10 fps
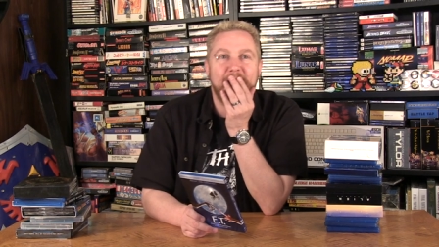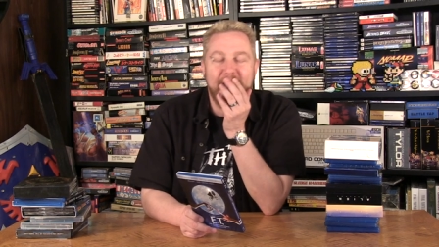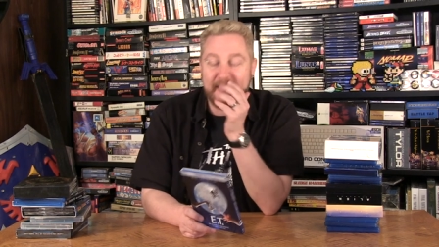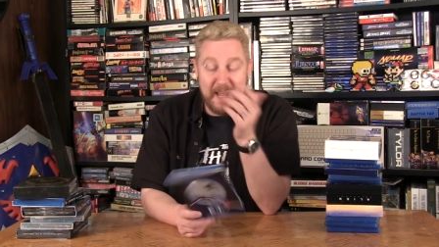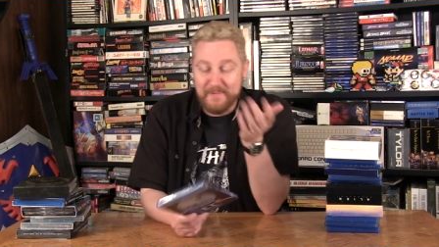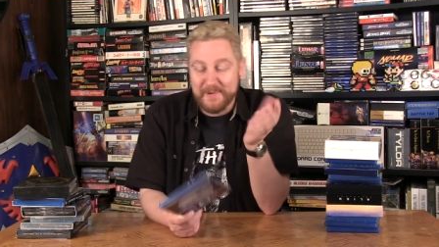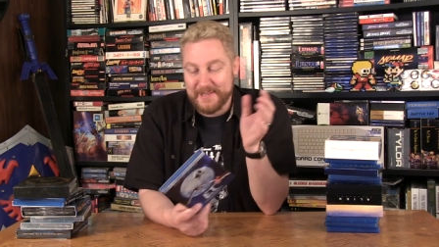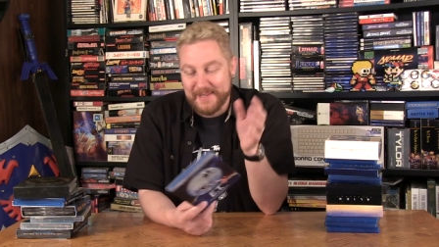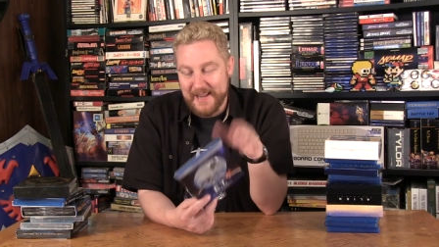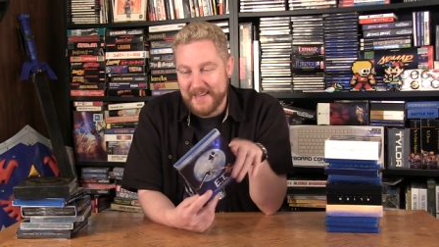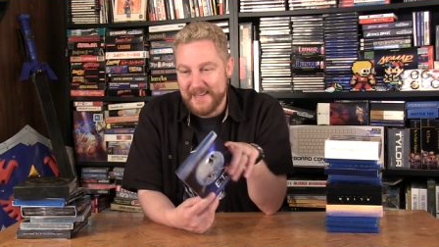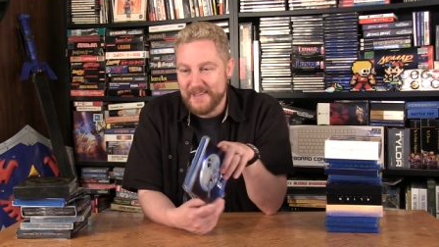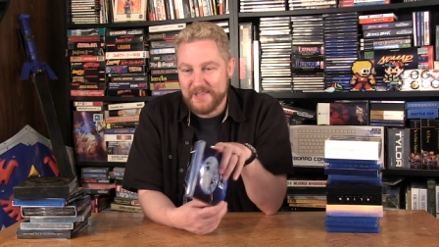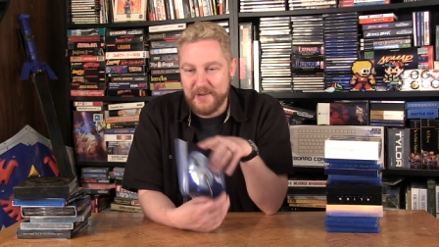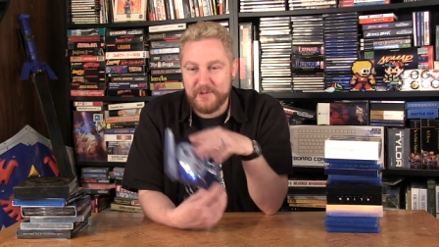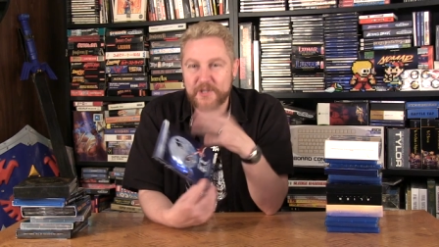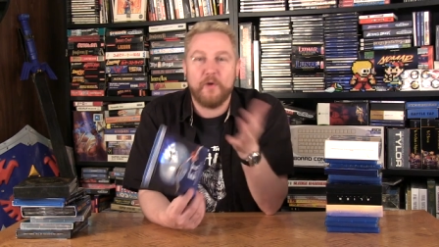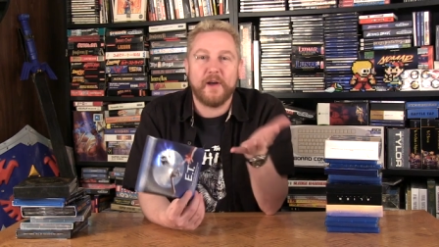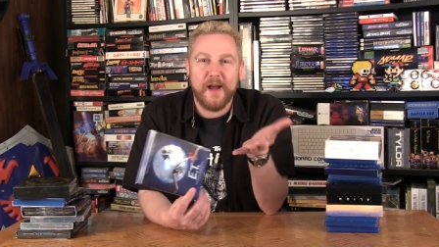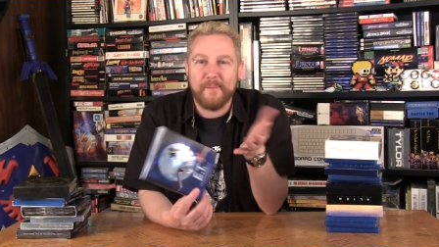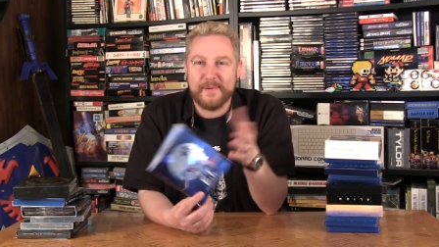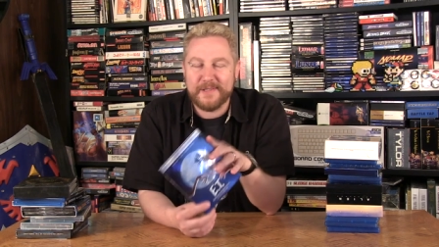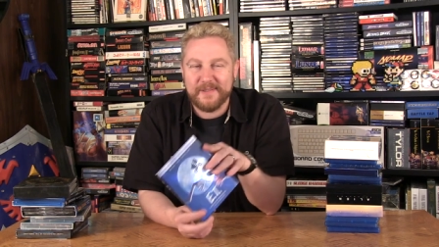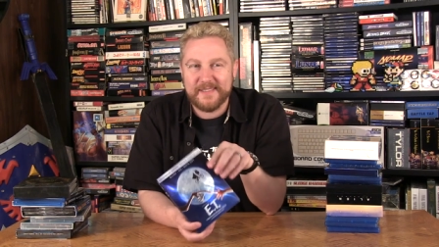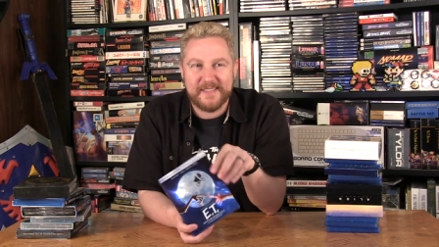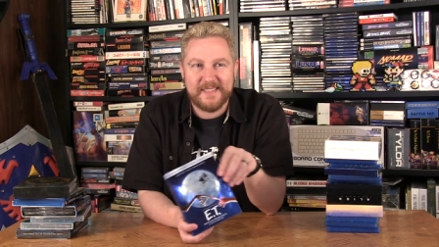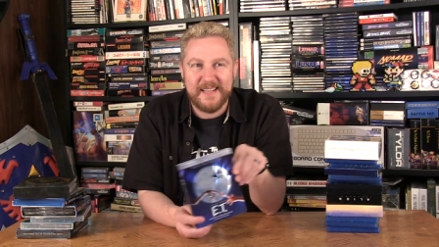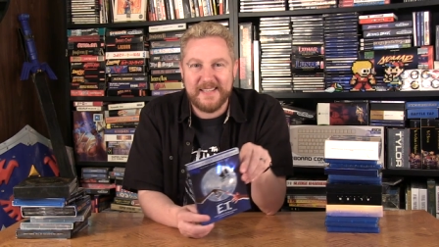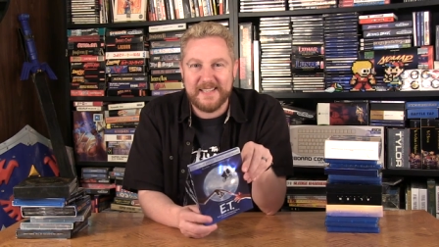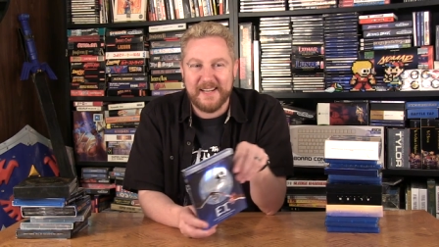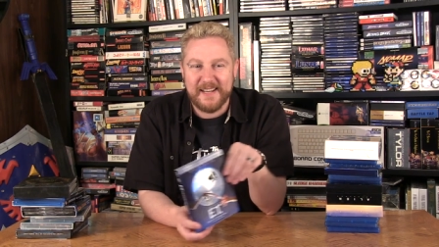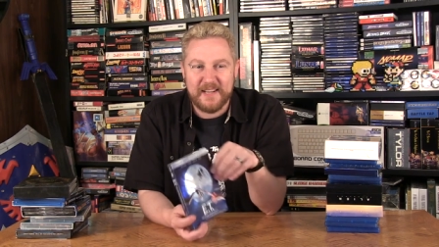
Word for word: and Kim was like, she was choking up at certain scenes in it,